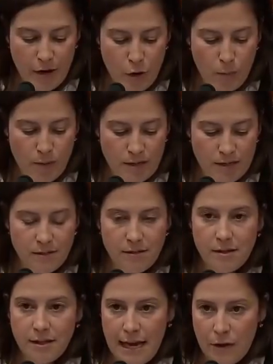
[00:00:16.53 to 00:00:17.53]
opened its
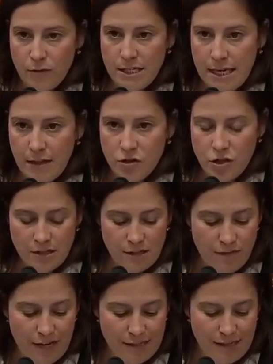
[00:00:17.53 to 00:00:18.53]
counterintelligence
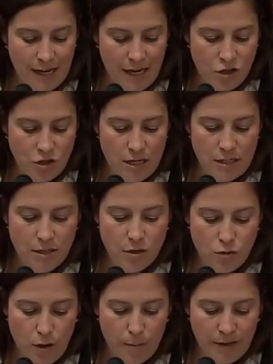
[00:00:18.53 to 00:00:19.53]
investigation into the
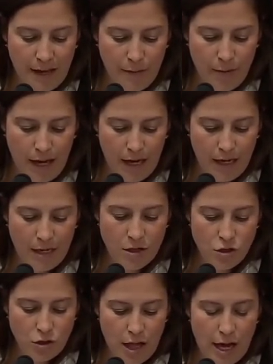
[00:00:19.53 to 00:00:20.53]
Trump campaign in
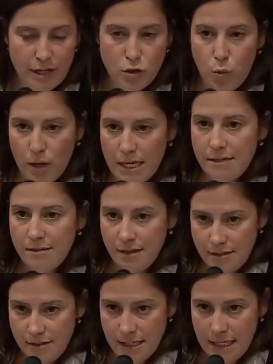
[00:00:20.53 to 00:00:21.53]
July
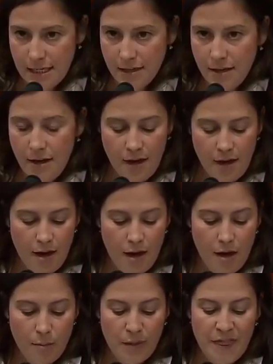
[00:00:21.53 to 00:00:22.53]
2016,
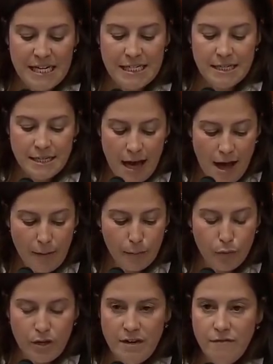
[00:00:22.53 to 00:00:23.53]
but they did not
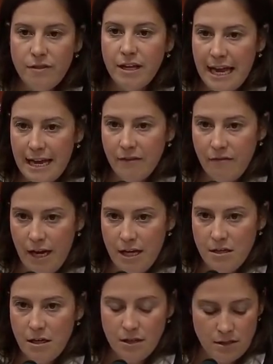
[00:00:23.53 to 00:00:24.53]
brief the Gang of
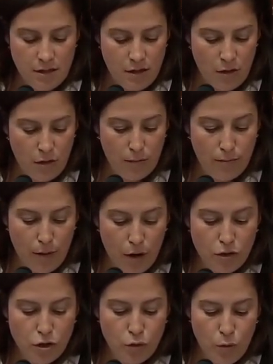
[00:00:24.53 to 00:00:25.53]
Eight until
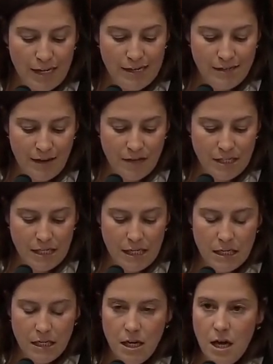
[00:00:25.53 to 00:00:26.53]
March
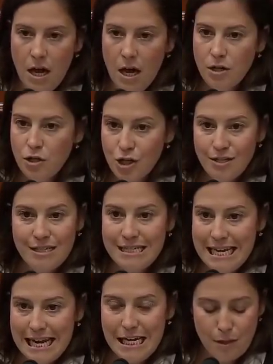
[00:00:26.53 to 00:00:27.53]
2017 just
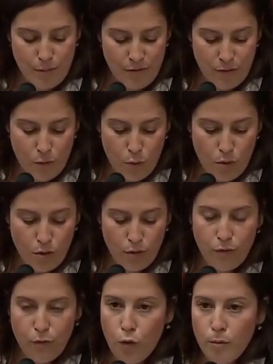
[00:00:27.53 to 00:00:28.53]
days before,
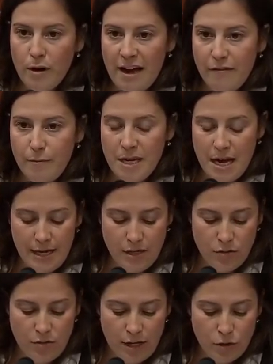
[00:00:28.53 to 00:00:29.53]
former FBI
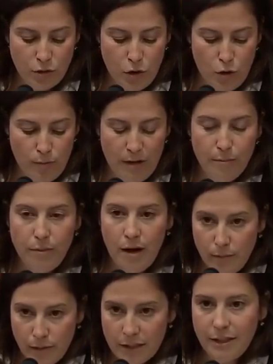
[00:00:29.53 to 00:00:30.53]
Director Comey
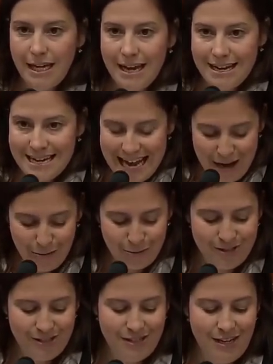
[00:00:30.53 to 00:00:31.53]
publicly
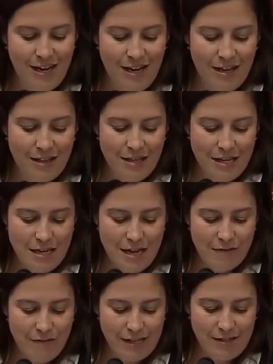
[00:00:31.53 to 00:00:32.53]
announced the
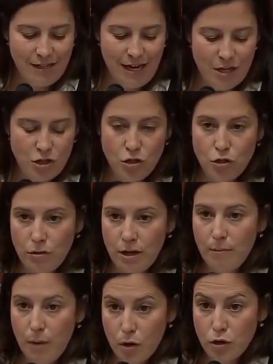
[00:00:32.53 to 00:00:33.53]
investigation during a
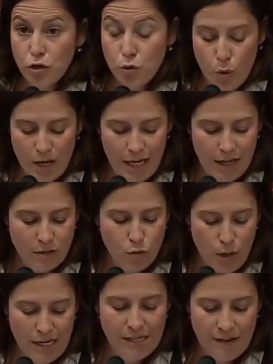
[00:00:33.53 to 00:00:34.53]
March 20th,
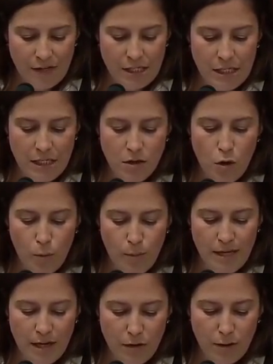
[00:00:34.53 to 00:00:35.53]
2017 open
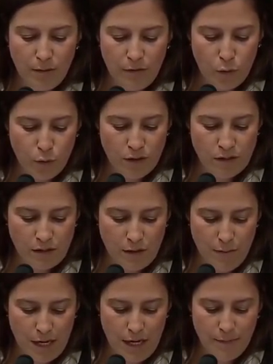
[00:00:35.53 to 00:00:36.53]
hearing before this
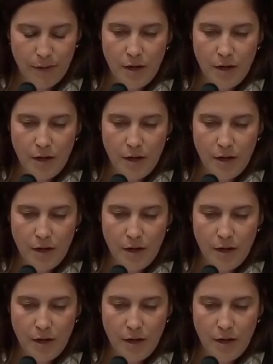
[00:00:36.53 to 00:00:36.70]
committee.